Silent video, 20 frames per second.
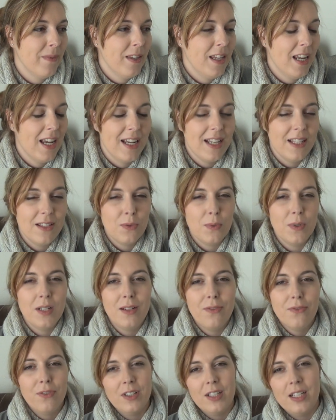yeah, it's
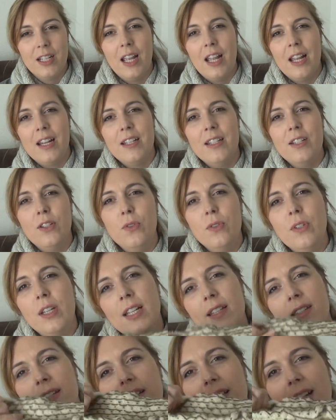really funny. And you
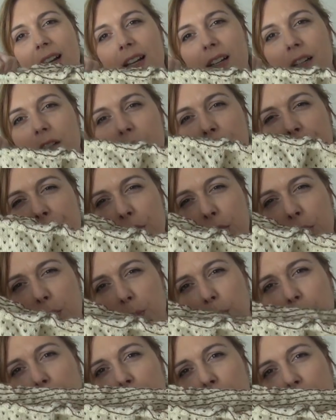knit it like a
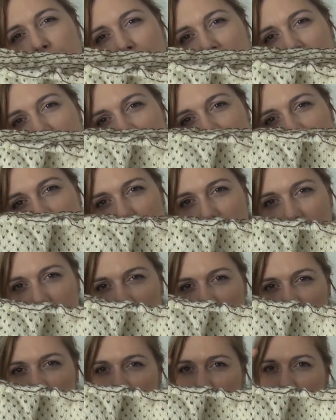tube.
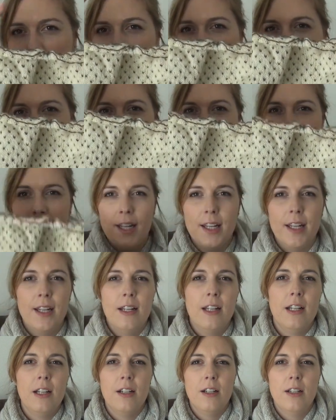So all the
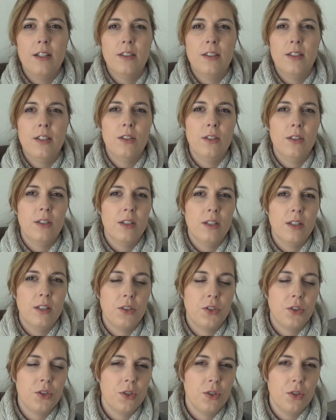way until the
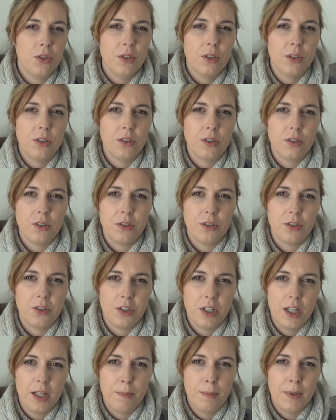shoulder
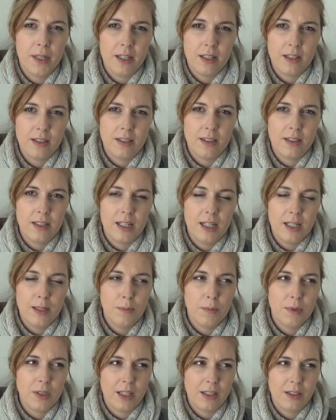shaping and
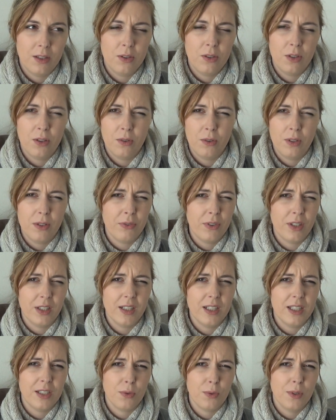seams. I don't know if there
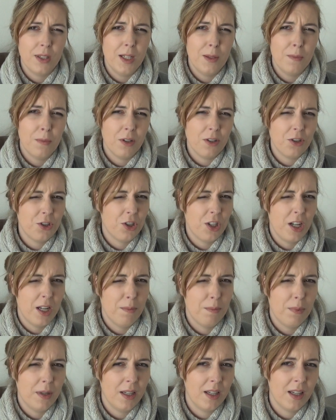is really much
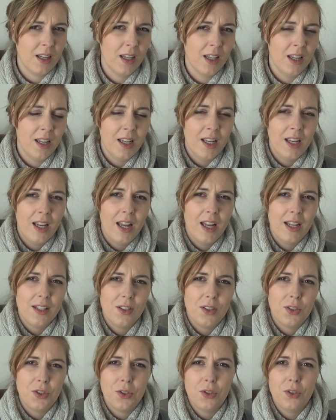shaping at
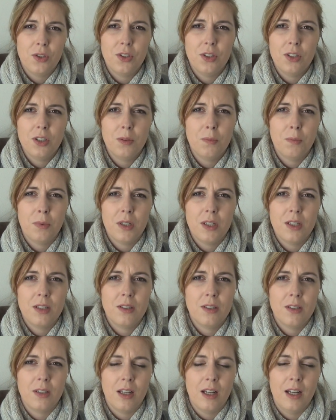the shoulder,
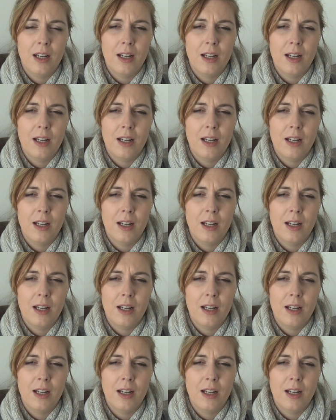but